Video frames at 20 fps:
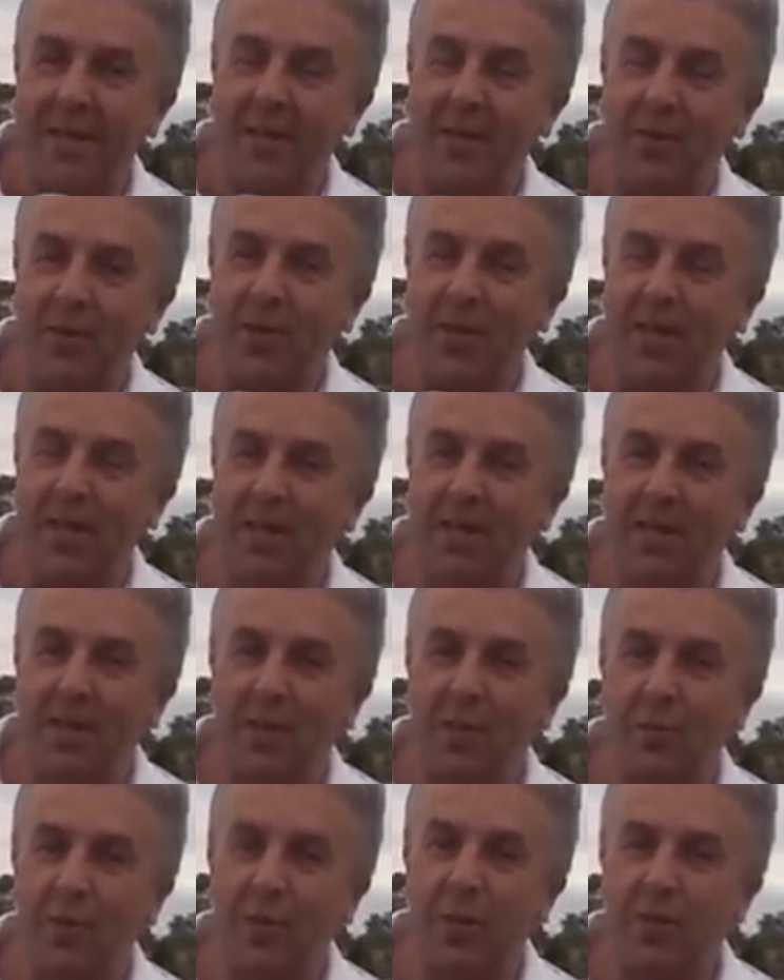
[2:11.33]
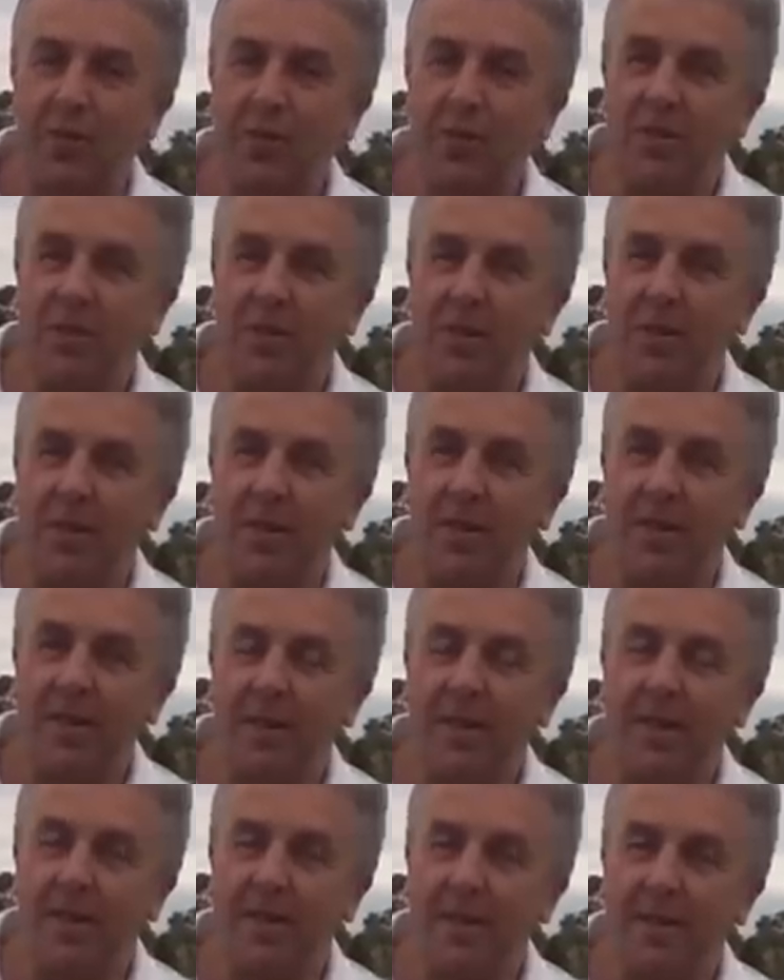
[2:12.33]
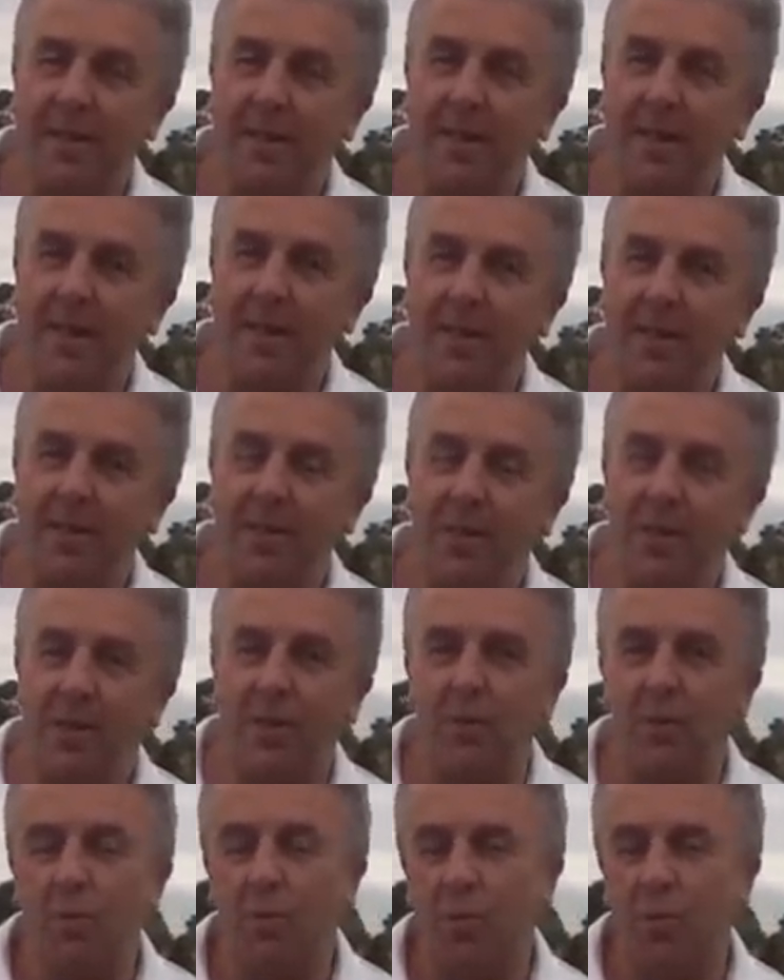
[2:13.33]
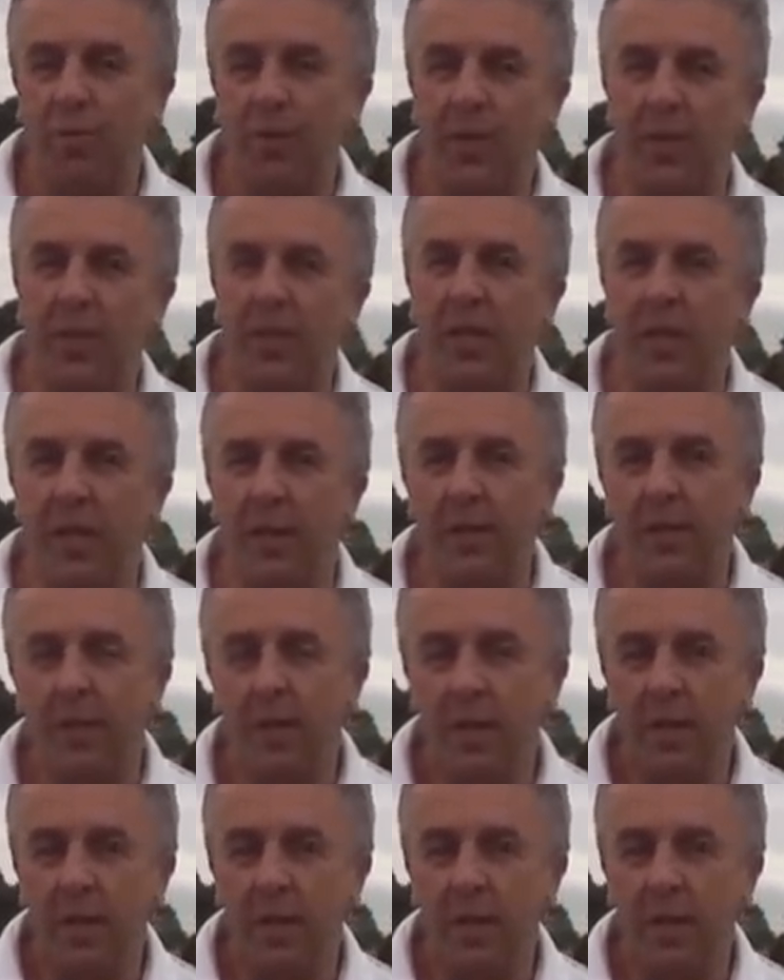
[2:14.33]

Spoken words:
Stating the obvious, and you know, the water fence here